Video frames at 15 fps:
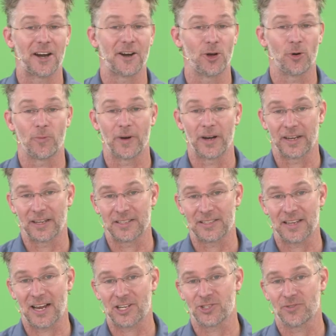an O-ring. It's
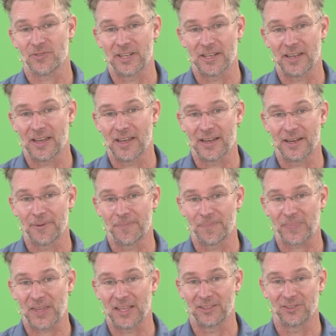actually it